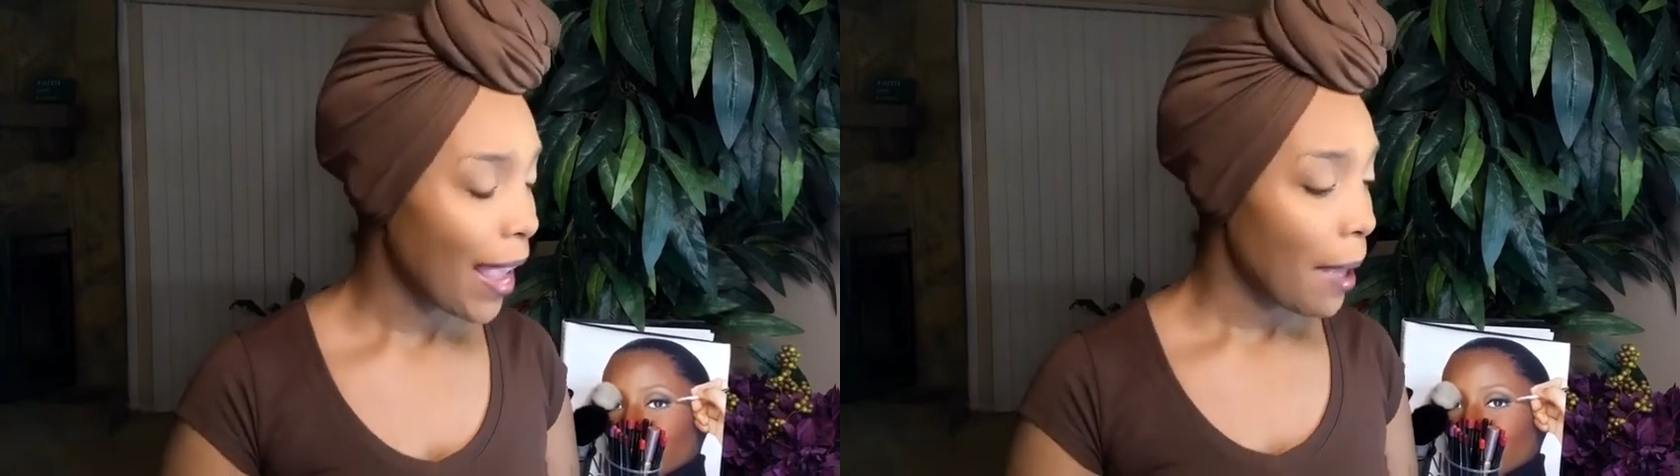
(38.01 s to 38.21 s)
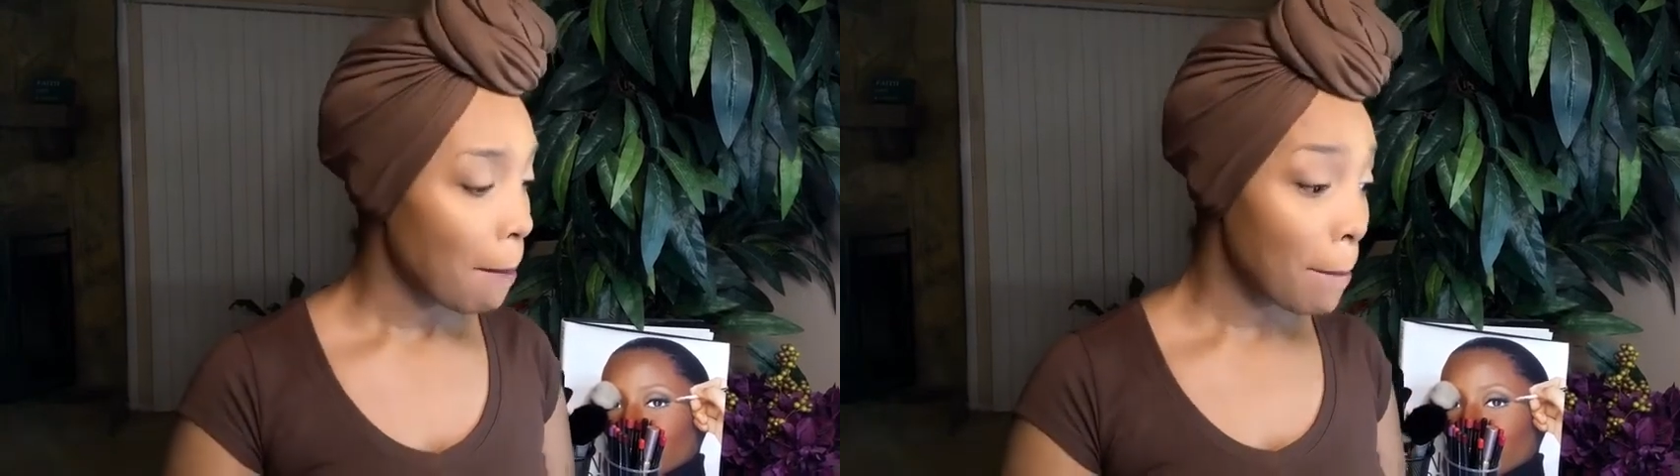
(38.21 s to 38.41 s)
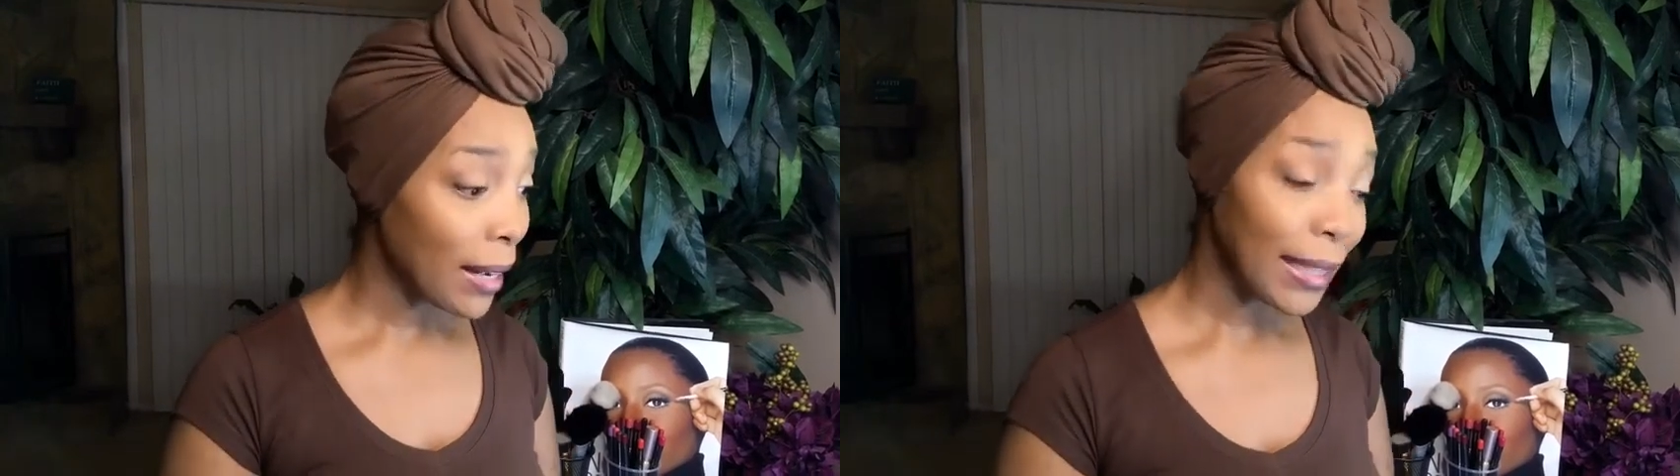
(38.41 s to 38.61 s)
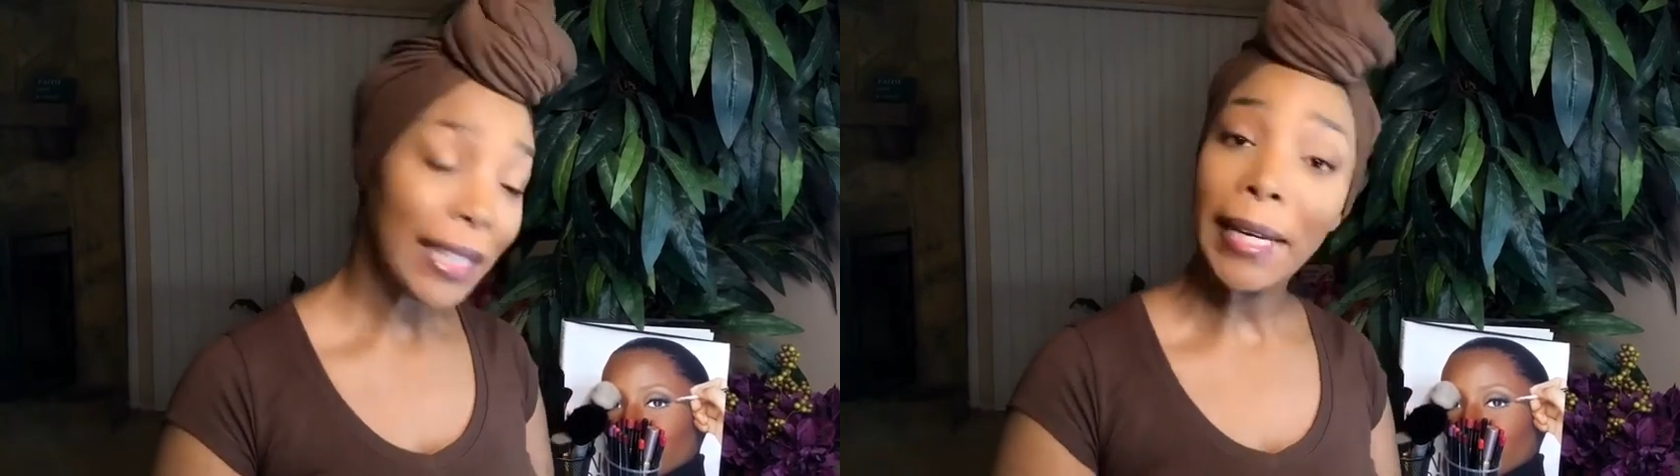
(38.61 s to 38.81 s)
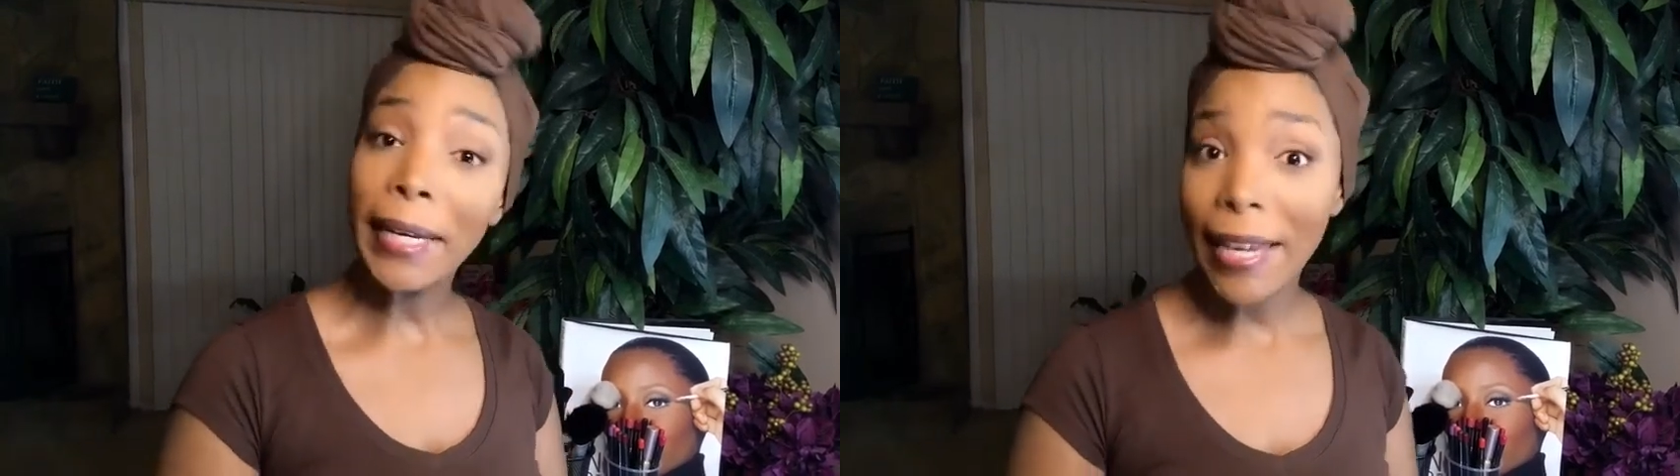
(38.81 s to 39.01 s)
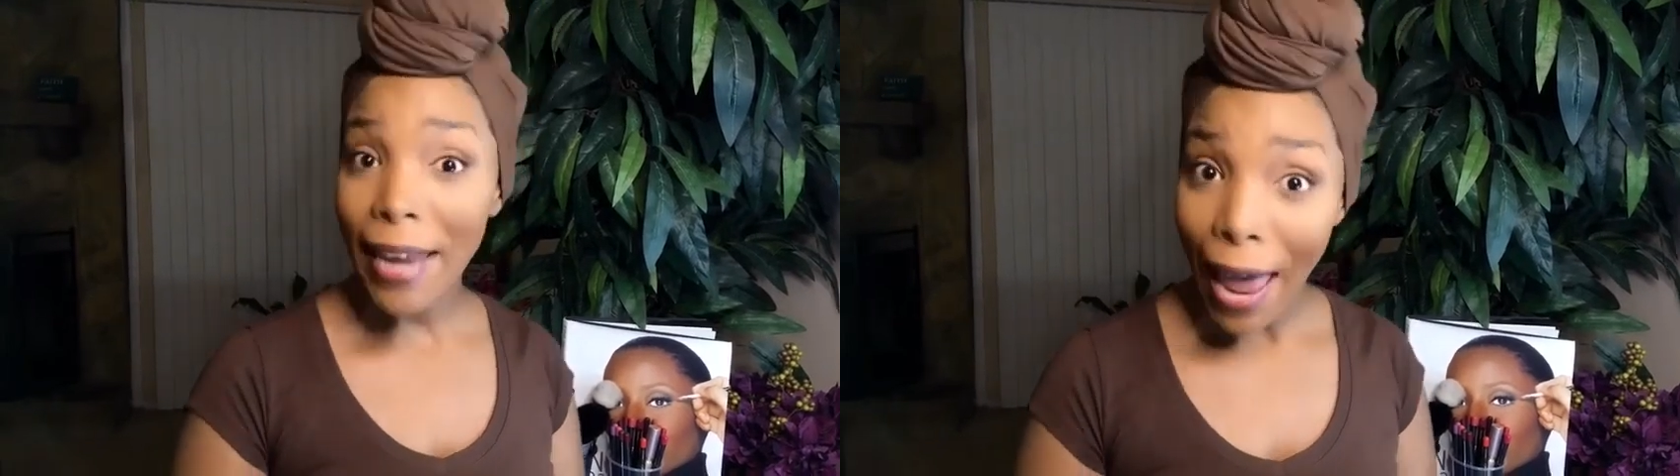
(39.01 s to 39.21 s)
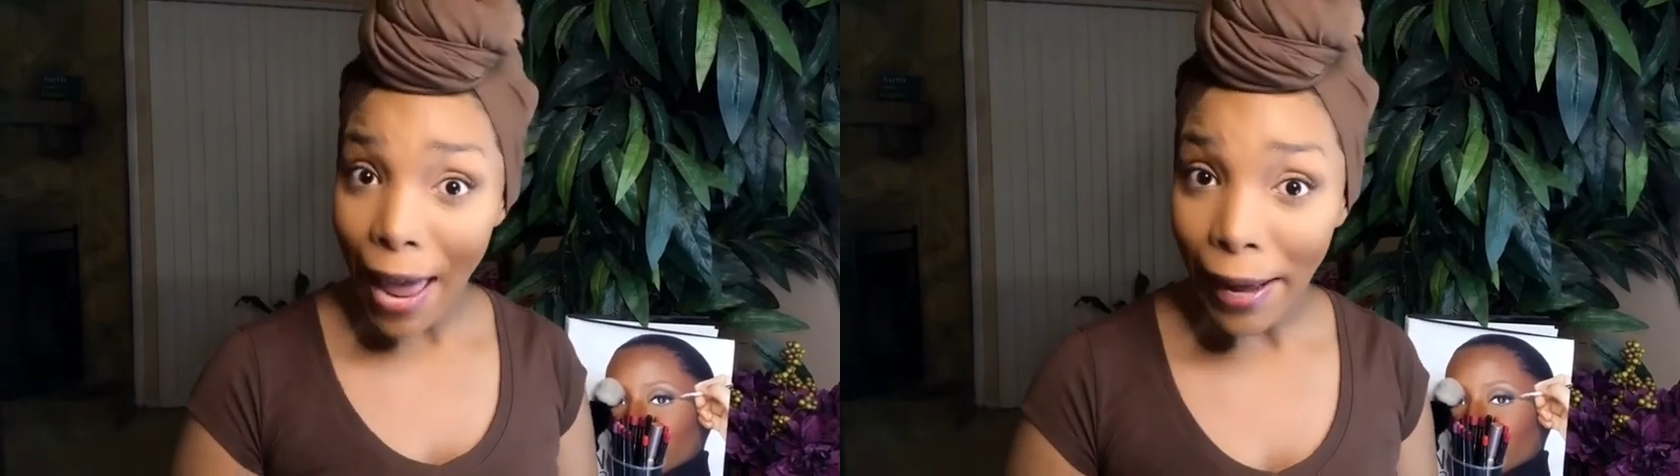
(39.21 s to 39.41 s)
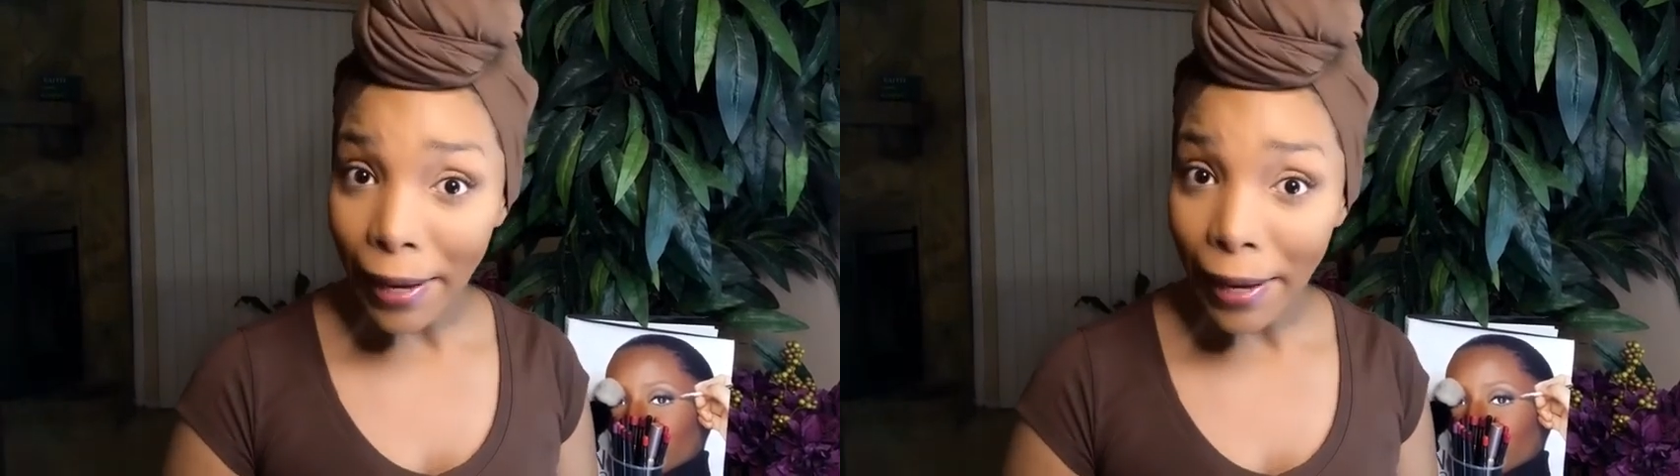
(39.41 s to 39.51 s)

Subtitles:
But today,